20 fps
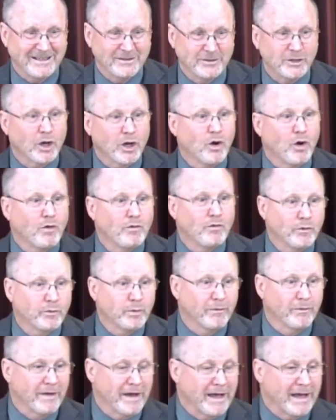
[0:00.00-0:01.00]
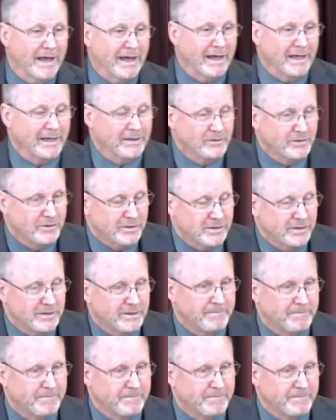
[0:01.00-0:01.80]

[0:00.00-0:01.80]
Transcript: Jehovah provides.